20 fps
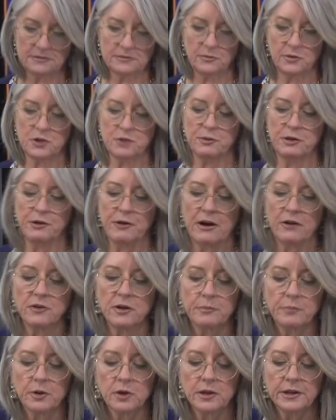which we ground
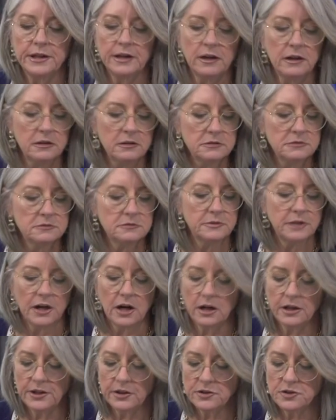up earlier. Where
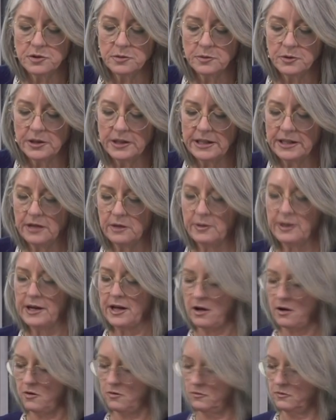are you, turmeric? Here we
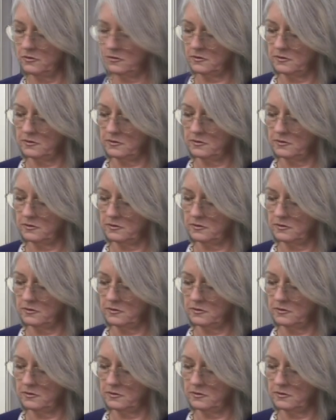go.